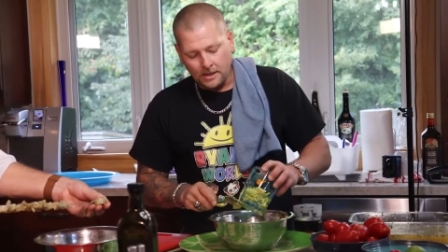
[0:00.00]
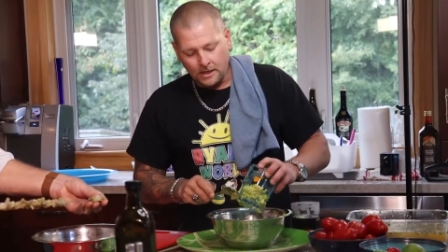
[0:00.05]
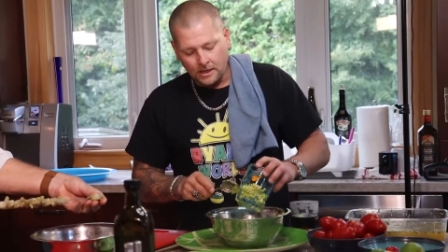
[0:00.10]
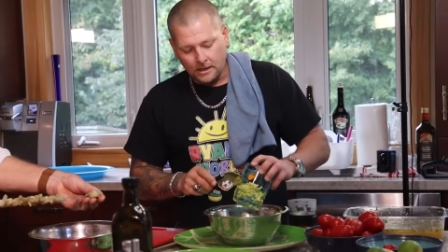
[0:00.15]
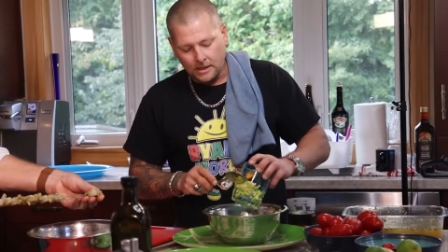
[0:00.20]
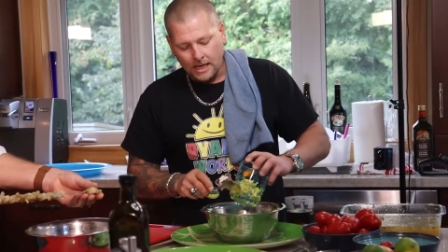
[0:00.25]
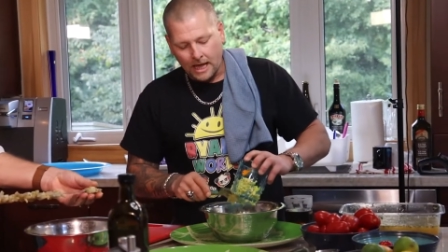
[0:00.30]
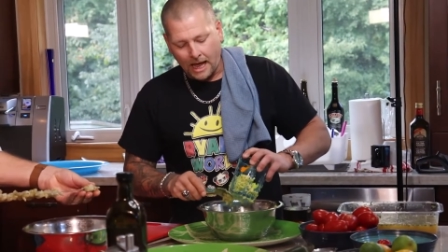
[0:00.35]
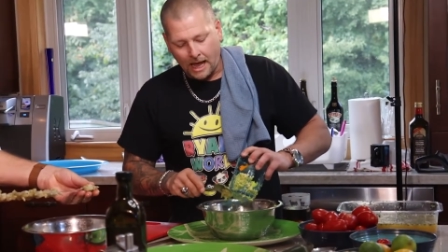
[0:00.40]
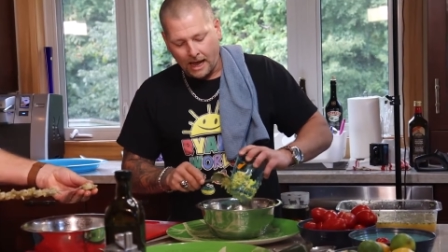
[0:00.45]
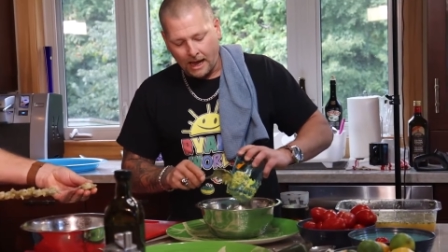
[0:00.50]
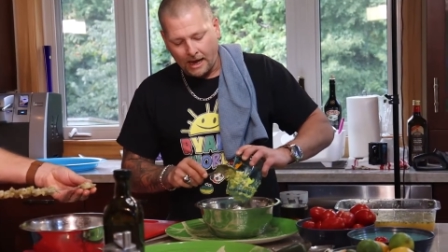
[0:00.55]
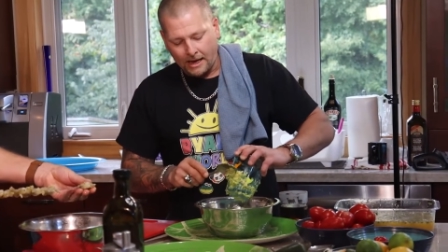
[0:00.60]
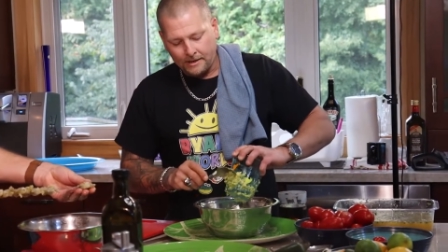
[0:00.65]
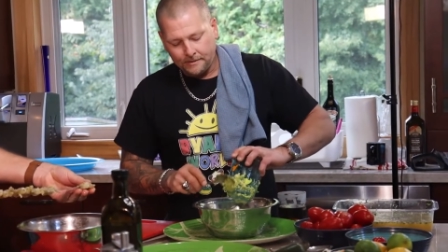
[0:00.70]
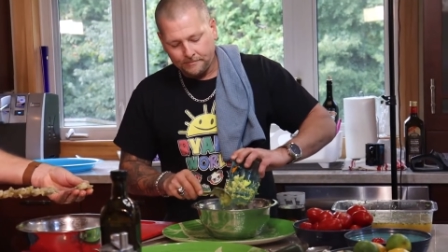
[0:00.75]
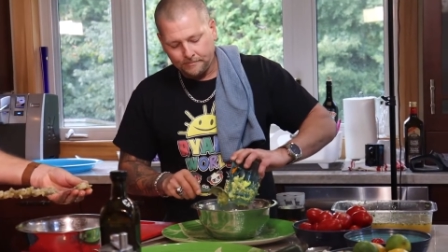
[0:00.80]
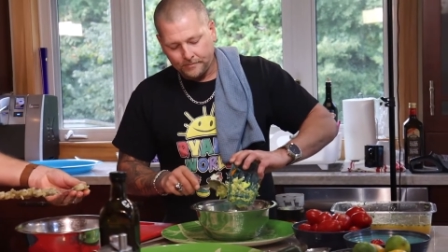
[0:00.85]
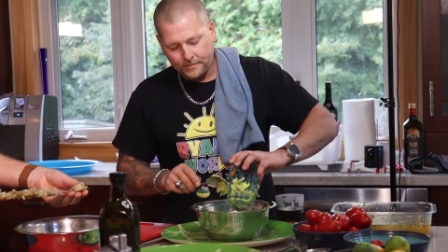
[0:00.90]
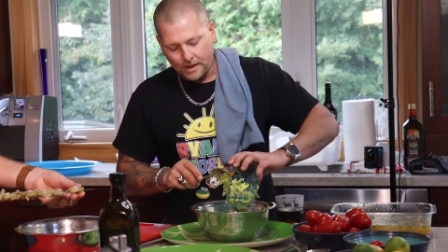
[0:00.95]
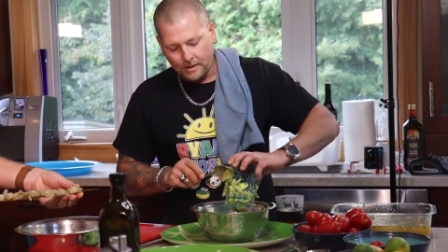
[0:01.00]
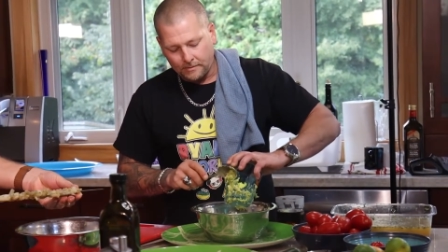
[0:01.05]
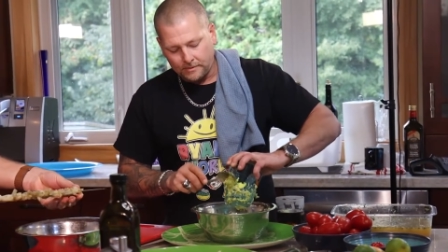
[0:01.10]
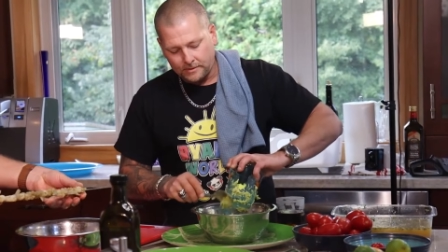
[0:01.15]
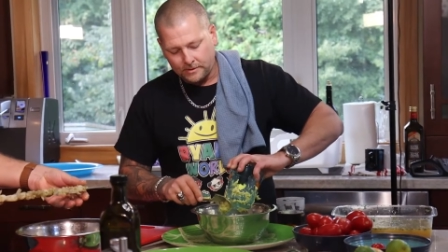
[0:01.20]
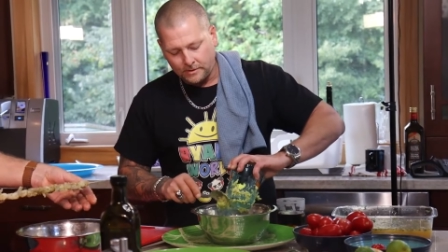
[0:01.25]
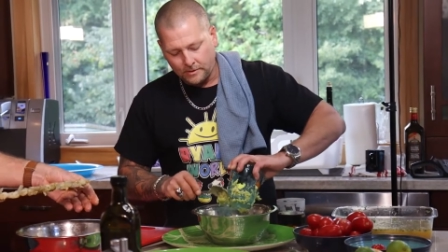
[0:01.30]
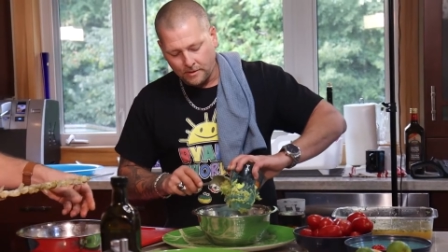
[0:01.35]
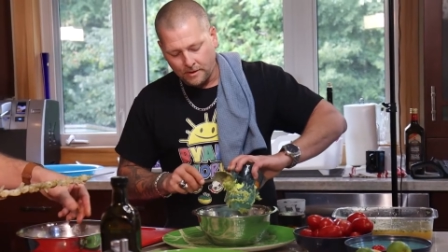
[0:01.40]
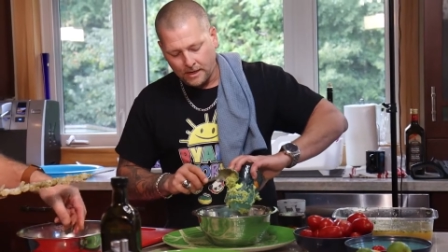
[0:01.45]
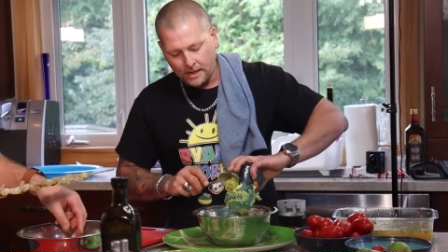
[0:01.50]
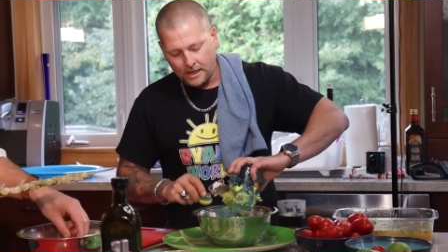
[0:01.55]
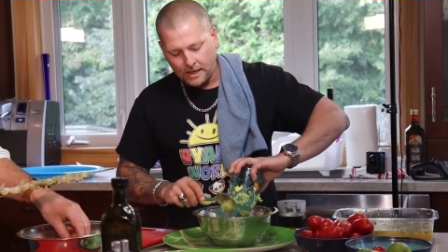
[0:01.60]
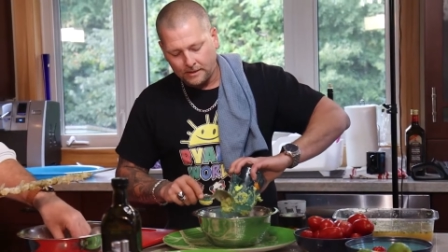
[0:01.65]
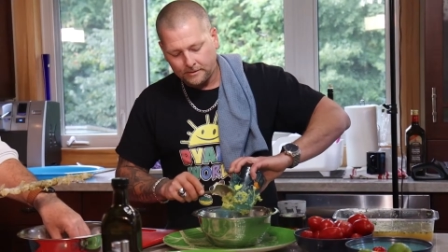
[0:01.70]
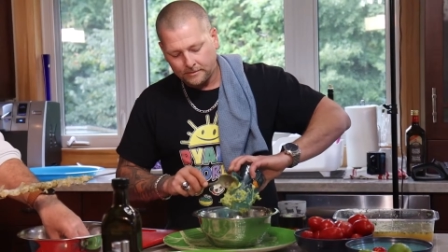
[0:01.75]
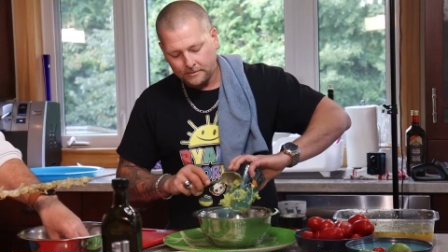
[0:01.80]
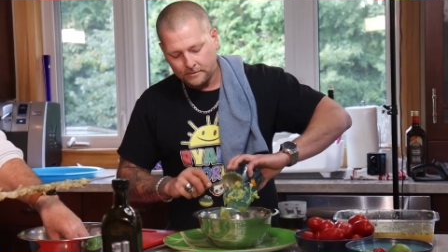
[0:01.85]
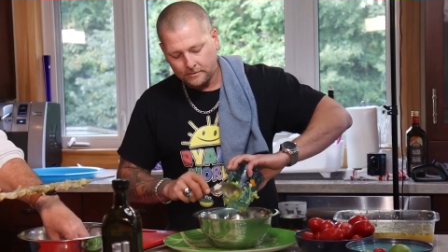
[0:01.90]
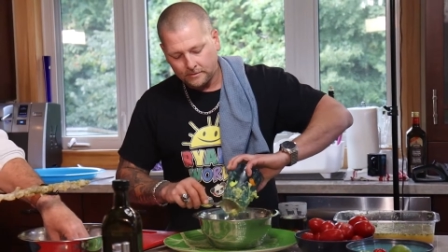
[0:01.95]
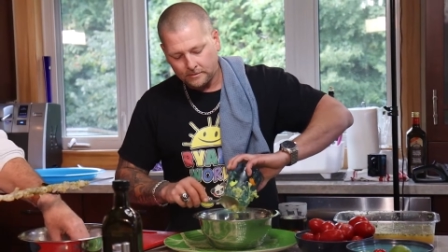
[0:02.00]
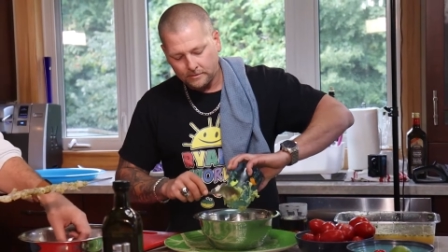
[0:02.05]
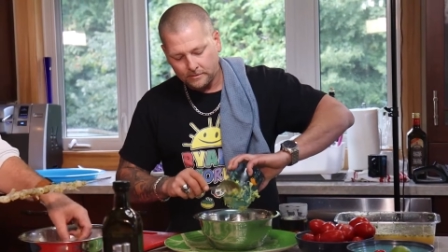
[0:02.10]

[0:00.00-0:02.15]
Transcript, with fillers: little guy that was doing it